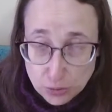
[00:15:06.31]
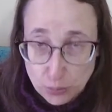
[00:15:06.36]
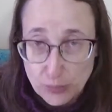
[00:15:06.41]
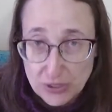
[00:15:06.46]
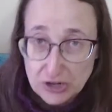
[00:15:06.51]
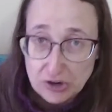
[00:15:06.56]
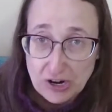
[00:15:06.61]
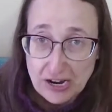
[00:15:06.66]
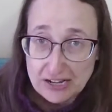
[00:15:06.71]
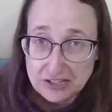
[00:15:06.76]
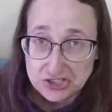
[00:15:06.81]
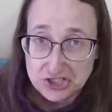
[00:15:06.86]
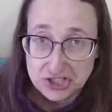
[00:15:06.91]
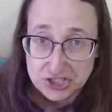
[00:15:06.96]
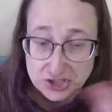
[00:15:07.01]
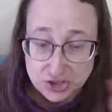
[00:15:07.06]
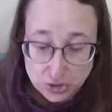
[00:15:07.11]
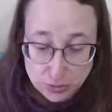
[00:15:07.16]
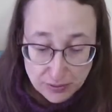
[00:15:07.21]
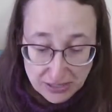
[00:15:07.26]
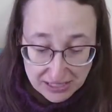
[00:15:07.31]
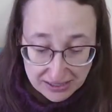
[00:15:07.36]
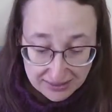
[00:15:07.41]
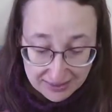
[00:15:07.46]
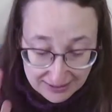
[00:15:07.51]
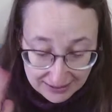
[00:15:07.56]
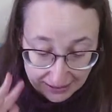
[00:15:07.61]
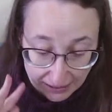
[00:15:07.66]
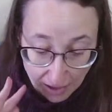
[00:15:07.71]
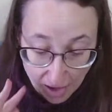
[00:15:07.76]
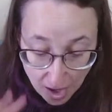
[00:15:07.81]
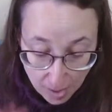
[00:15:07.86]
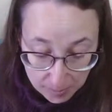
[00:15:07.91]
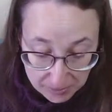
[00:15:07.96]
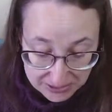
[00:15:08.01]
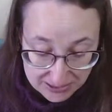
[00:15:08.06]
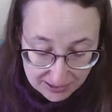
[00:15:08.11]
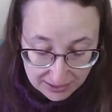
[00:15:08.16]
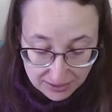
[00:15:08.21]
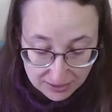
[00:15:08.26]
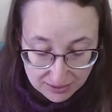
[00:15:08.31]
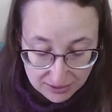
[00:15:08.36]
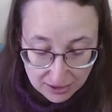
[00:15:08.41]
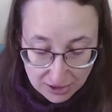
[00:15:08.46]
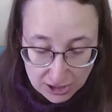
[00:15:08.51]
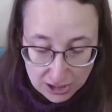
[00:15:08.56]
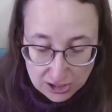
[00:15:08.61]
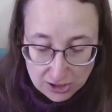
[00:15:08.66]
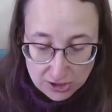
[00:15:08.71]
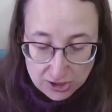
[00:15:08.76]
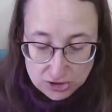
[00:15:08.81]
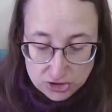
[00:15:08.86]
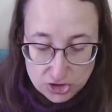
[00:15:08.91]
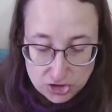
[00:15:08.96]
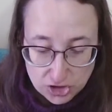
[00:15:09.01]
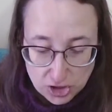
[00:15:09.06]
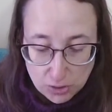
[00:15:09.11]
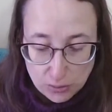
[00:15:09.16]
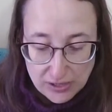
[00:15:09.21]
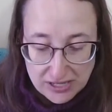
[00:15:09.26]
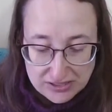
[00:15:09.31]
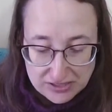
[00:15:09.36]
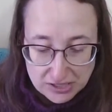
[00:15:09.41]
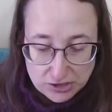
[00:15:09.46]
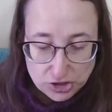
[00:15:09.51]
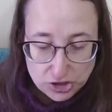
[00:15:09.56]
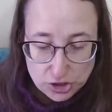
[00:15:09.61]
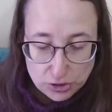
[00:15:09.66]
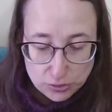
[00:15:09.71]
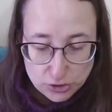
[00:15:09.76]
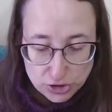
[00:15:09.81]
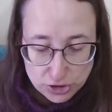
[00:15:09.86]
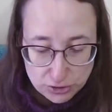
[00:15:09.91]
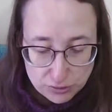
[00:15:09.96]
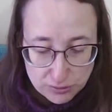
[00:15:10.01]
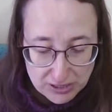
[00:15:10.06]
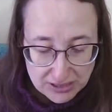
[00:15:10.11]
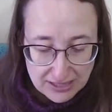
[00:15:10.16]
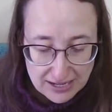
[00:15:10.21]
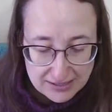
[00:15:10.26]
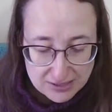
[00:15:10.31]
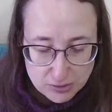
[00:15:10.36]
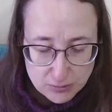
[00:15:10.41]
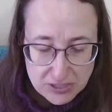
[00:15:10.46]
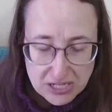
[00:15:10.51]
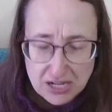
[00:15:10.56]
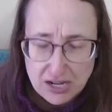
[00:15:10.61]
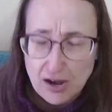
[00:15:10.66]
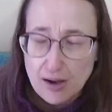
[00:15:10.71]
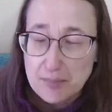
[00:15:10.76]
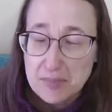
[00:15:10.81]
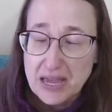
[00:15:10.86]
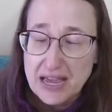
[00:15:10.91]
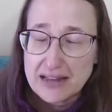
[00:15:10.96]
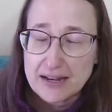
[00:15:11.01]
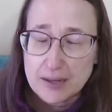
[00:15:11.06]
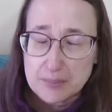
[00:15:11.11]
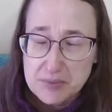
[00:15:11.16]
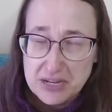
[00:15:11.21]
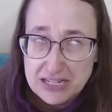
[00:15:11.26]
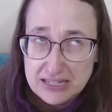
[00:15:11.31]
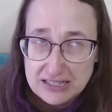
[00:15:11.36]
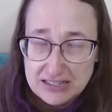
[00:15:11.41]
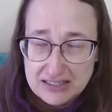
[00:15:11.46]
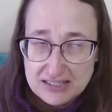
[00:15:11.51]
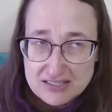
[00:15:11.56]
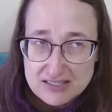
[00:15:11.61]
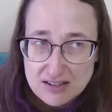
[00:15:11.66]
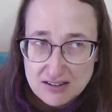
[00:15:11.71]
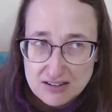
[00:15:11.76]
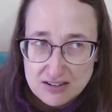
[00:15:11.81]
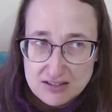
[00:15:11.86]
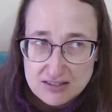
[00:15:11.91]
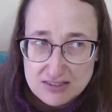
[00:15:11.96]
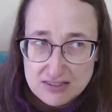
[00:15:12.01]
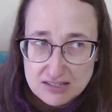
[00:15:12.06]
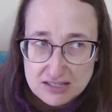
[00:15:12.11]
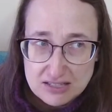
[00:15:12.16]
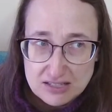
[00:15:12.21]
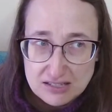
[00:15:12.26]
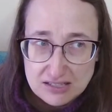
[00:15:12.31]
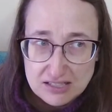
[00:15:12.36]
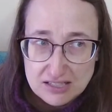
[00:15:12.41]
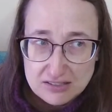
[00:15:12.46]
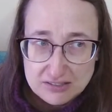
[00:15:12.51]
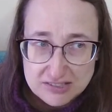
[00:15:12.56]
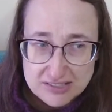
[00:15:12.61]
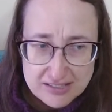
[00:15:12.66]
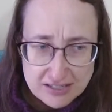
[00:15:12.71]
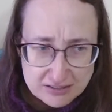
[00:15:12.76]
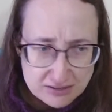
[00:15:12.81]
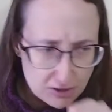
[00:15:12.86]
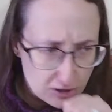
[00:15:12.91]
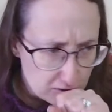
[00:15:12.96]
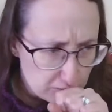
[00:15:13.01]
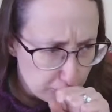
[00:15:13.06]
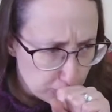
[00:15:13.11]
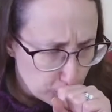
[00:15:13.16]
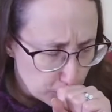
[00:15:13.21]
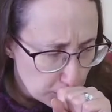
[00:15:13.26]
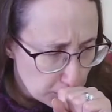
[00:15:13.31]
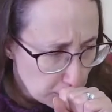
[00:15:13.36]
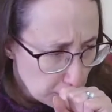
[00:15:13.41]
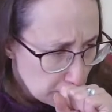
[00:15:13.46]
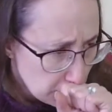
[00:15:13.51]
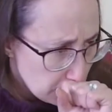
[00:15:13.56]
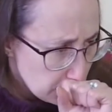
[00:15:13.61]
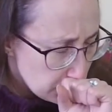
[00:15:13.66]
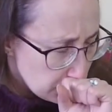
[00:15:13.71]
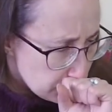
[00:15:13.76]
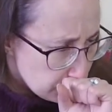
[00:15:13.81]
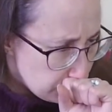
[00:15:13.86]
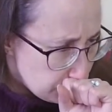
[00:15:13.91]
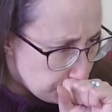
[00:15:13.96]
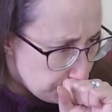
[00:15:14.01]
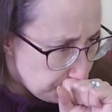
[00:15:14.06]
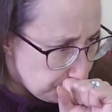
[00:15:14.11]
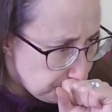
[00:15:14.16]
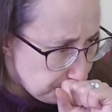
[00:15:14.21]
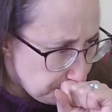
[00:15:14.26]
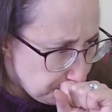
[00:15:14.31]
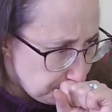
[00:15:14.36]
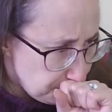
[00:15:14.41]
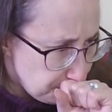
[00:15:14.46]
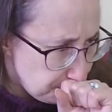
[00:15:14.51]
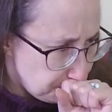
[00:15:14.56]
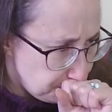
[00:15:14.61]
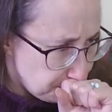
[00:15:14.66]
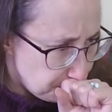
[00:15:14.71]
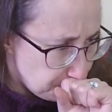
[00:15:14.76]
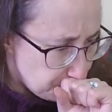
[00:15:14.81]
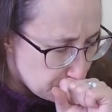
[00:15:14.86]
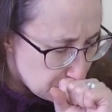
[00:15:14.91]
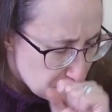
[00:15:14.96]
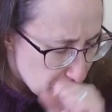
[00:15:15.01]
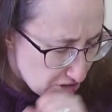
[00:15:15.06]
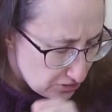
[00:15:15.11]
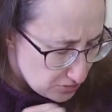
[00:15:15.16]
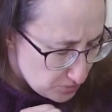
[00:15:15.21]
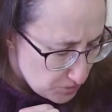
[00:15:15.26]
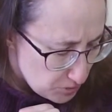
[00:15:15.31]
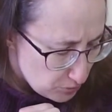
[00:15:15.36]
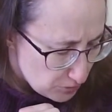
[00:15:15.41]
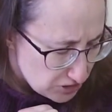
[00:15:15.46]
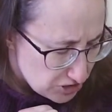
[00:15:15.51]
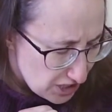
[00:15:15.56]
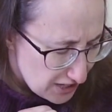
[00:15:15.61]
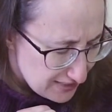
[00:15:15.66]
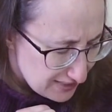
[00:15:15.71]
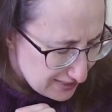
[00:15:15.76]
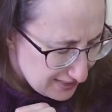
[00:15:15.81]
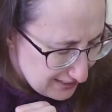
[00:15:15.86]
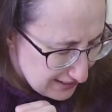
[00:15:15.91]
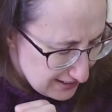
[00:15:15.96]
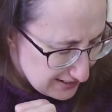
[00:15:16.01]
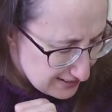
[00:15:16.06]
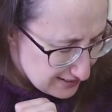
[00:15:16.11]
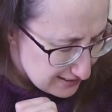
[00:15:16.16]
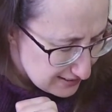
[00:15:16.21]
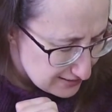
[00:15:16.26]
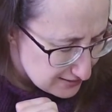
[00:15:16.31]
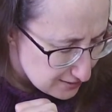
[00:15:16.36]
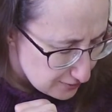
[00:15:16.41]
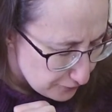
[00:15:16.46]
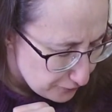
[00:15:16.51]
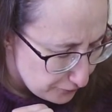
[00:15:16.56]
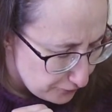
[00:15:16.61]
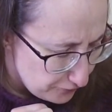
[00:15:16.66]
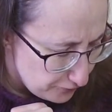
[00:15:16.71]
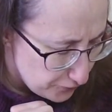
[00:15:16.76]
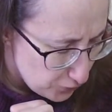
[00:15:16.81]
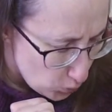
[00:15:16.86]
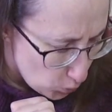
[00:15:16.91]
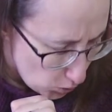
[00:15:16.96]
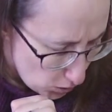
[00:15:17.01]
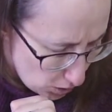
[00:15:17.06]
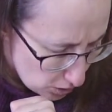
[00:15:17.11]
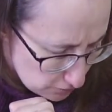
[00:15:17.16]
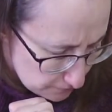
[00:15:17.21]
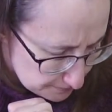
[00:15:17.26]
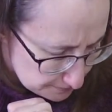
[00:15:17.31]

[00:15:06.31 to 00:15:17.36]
We are actually doing the opposite. So as I showed you last week, and I'm knitting this on the needle size called for, excuse me, which I think is a 4.